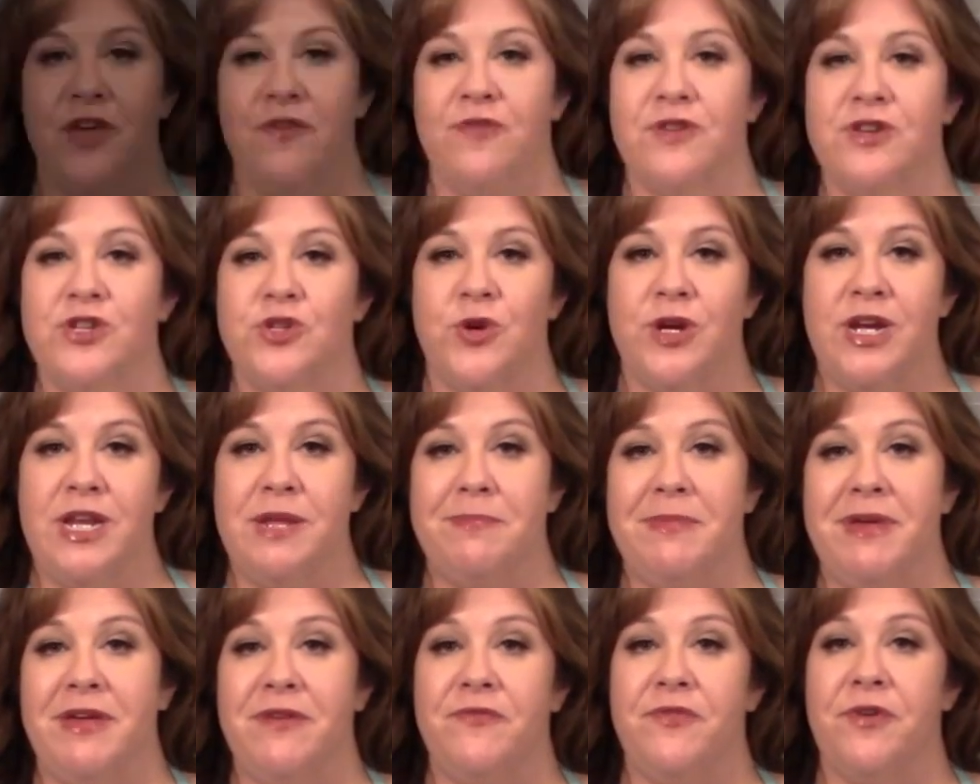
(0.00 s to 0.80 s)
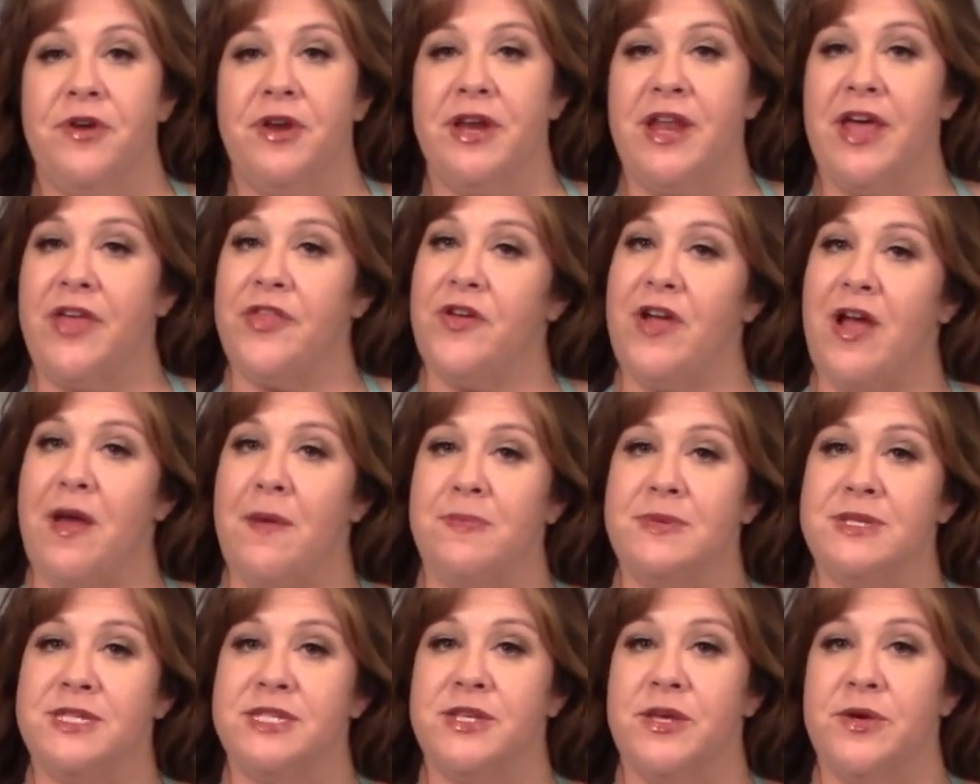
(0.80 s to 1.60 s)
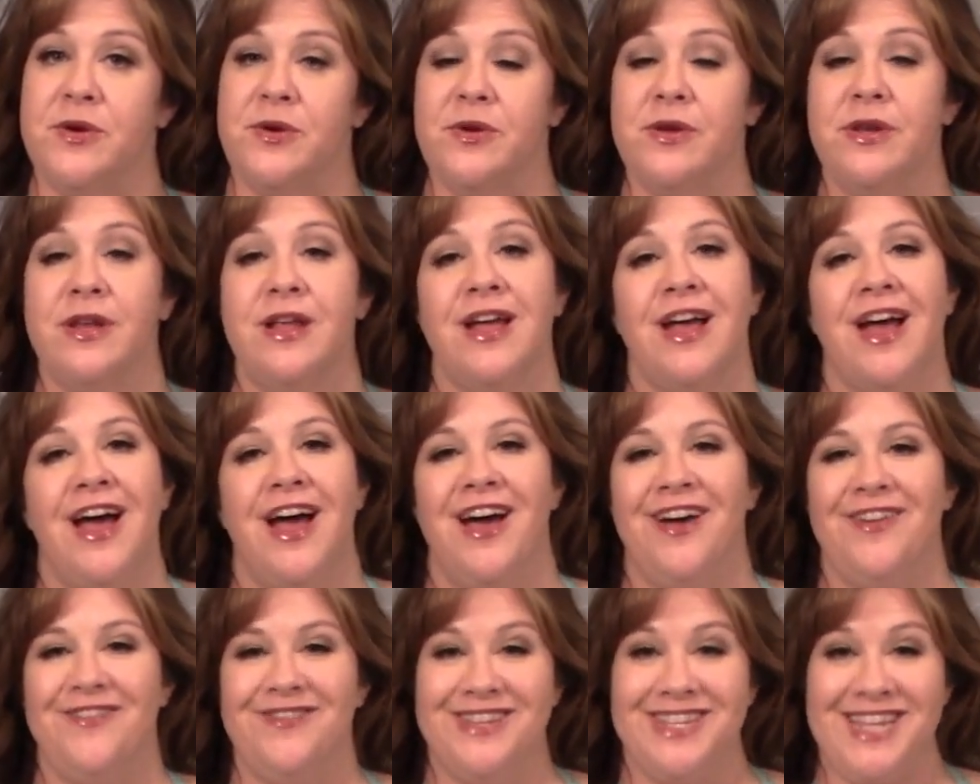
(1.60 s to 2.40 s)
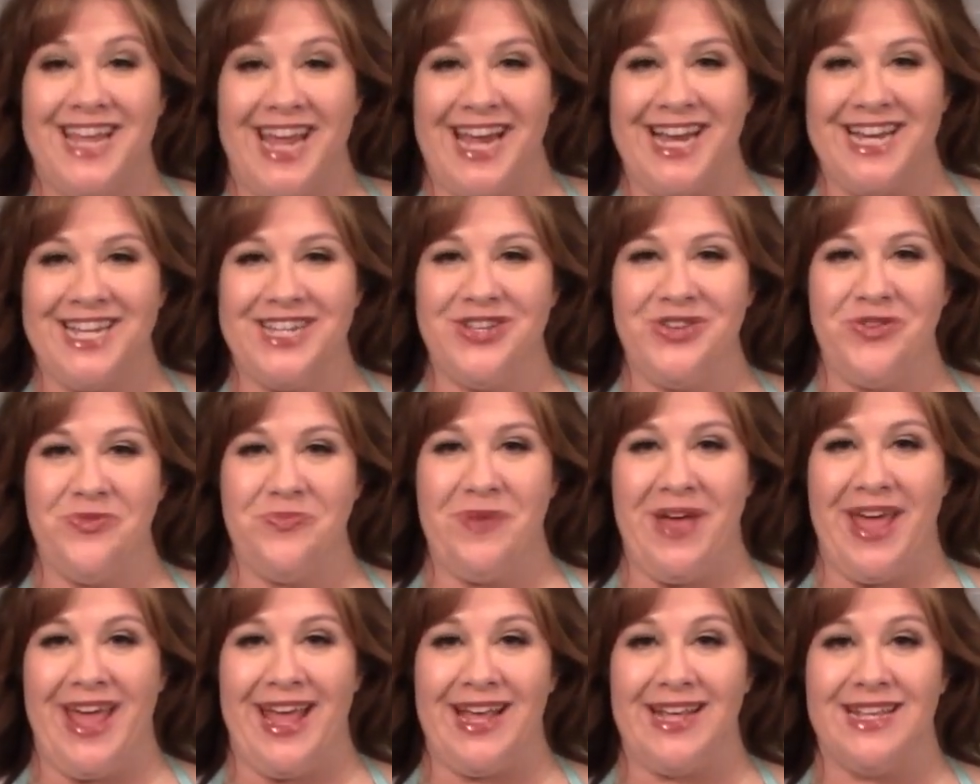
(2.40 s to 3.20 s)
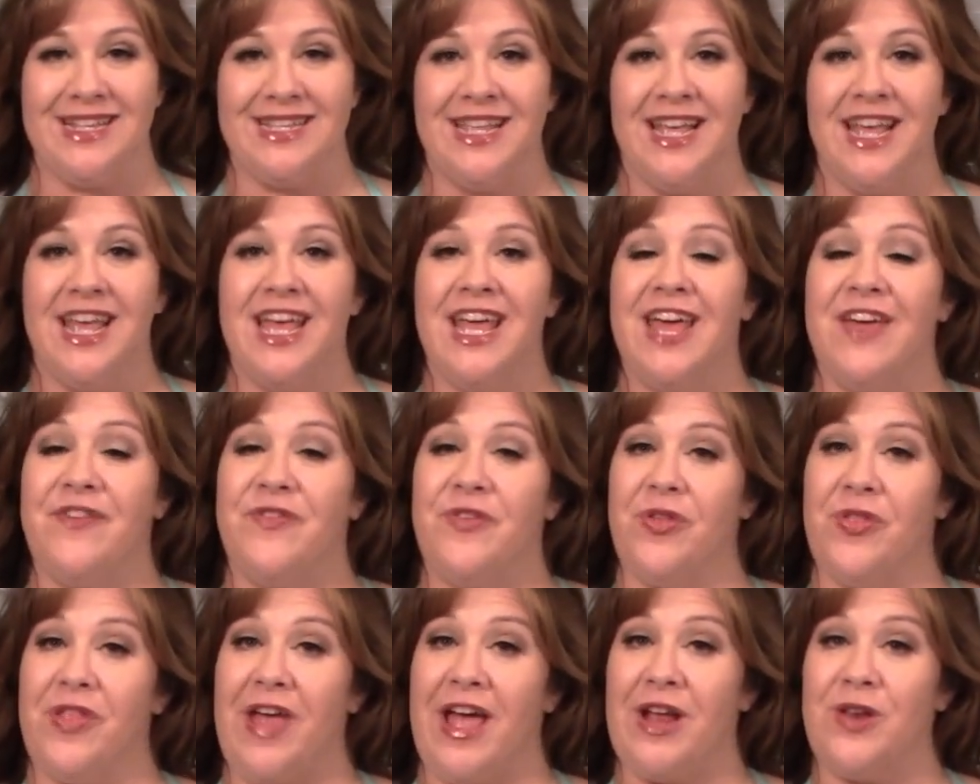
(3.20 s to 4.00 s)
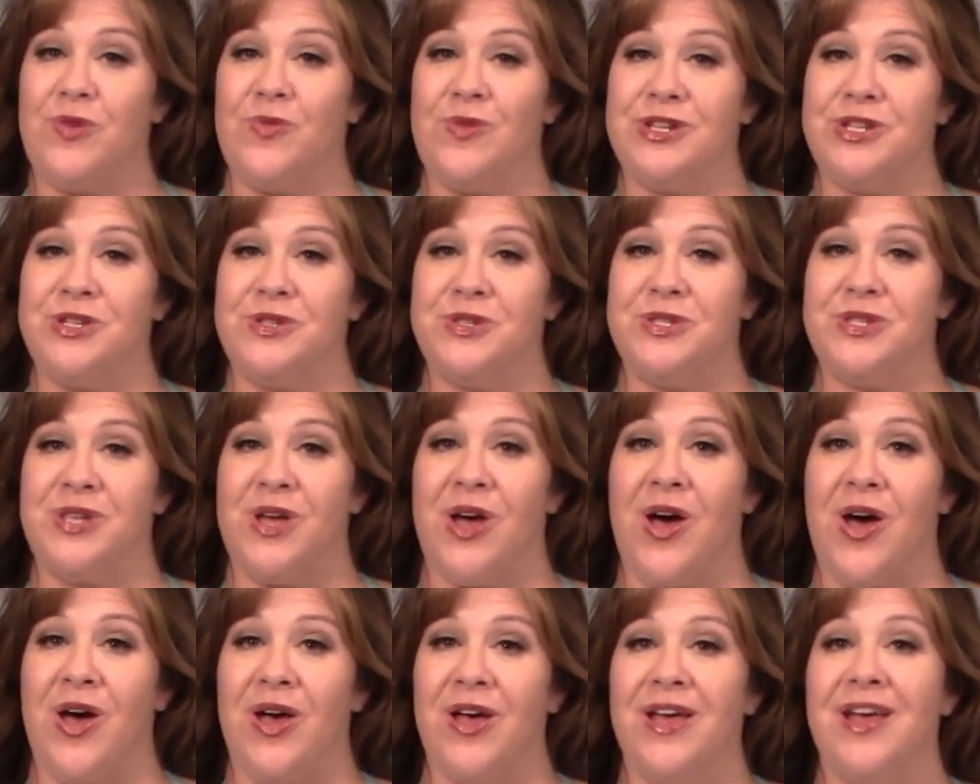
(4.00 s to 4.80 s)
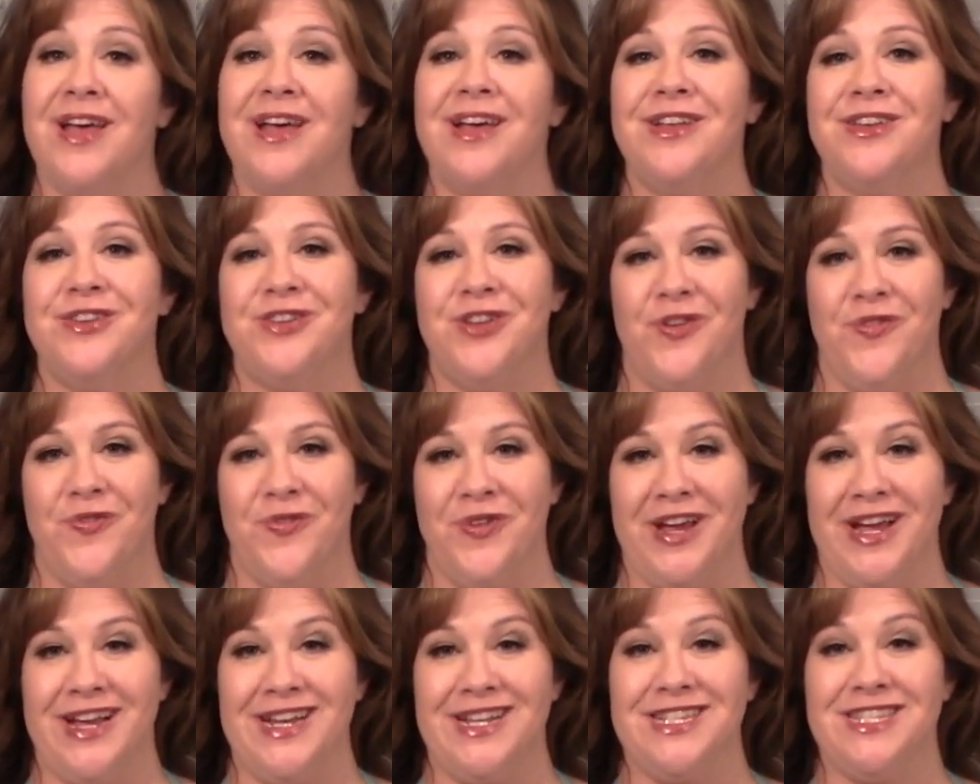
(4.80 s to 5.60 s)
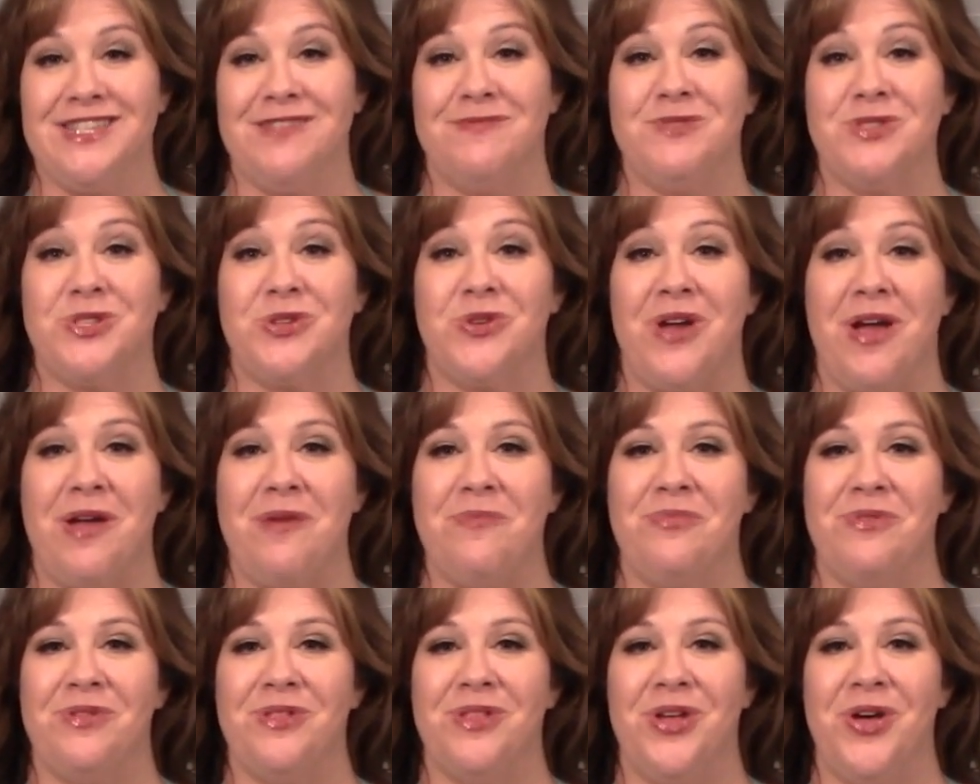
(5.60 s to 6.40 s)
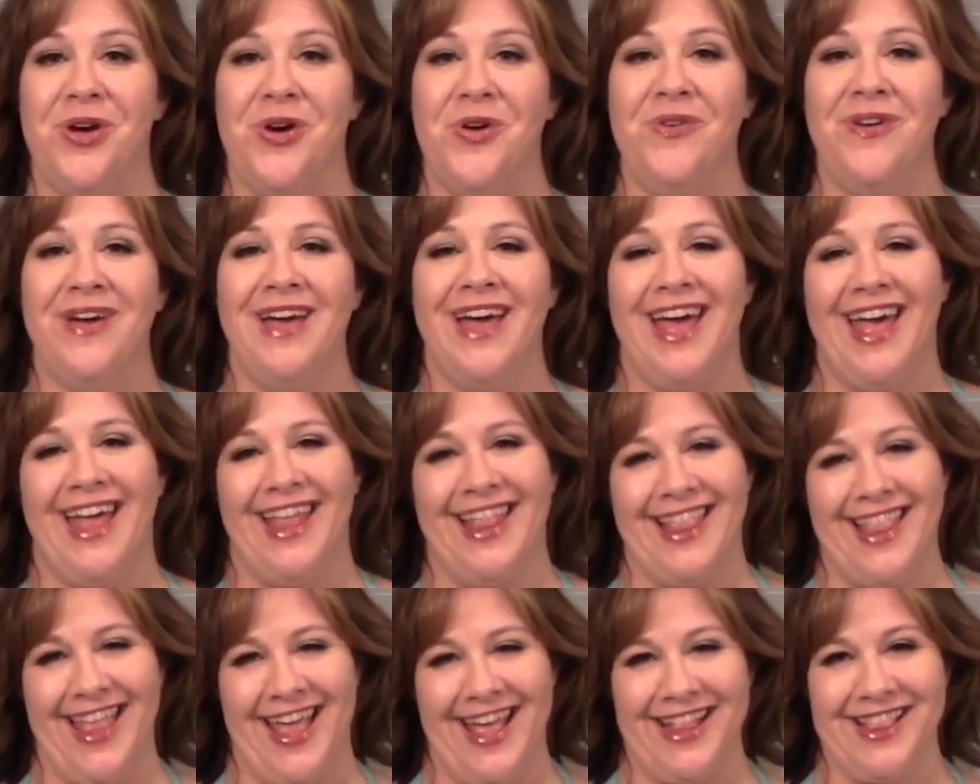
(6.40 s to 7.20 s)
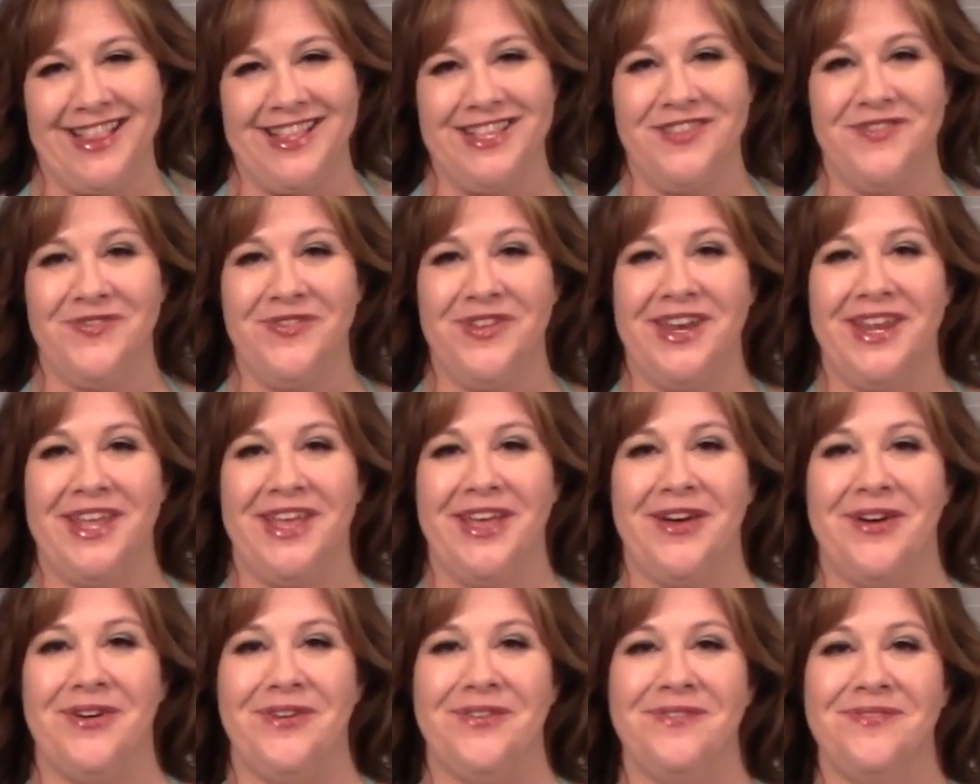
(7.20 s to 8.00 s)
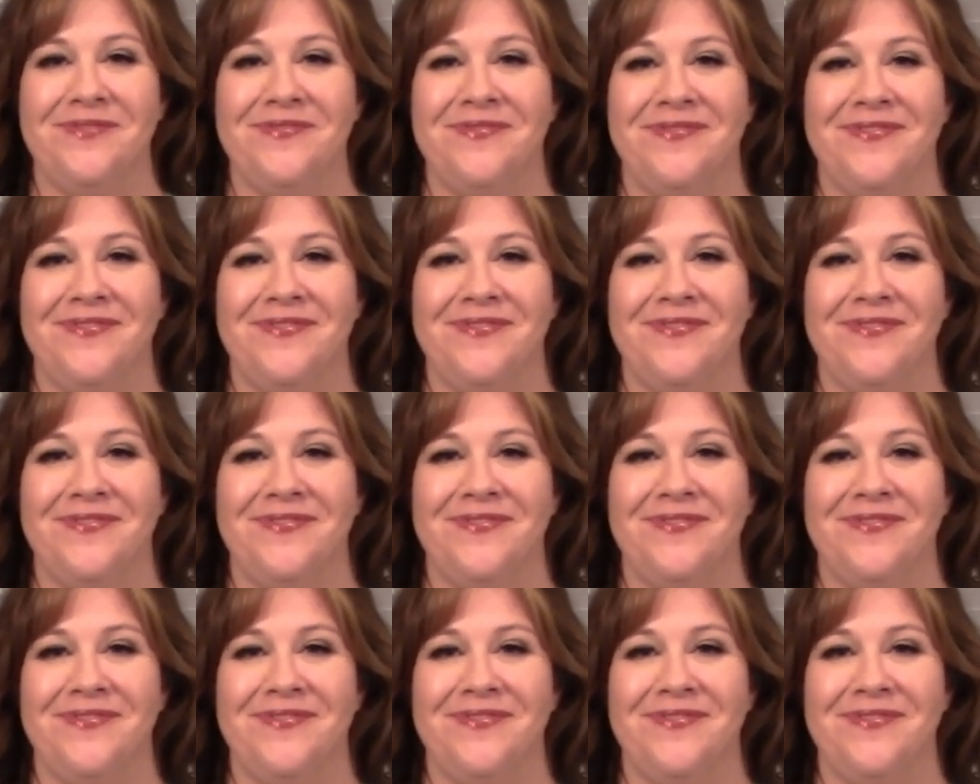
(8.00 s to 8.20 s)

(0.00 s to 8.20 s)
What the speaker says: for joining me for another episode of Take 2 Bakes. If you liked what you saw, don't forget to subscribe below and like this video.